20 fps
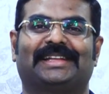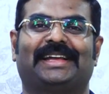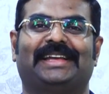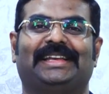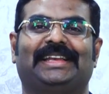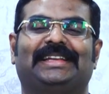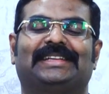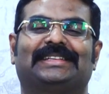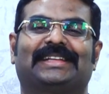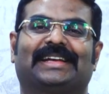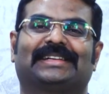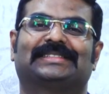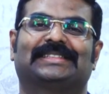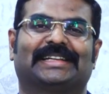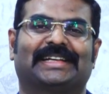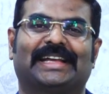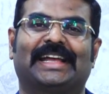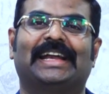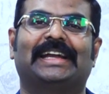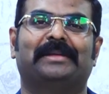iLead Tax
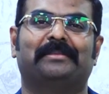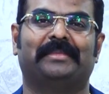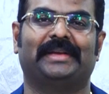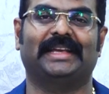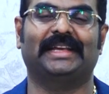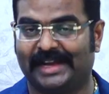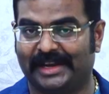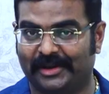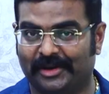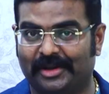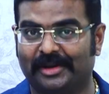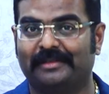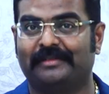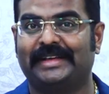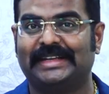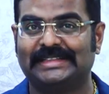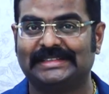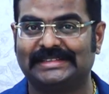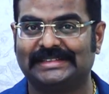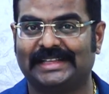Academy, I
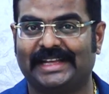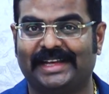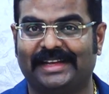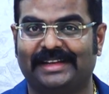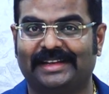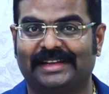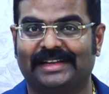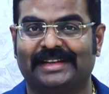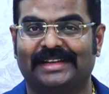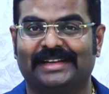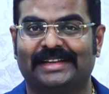always say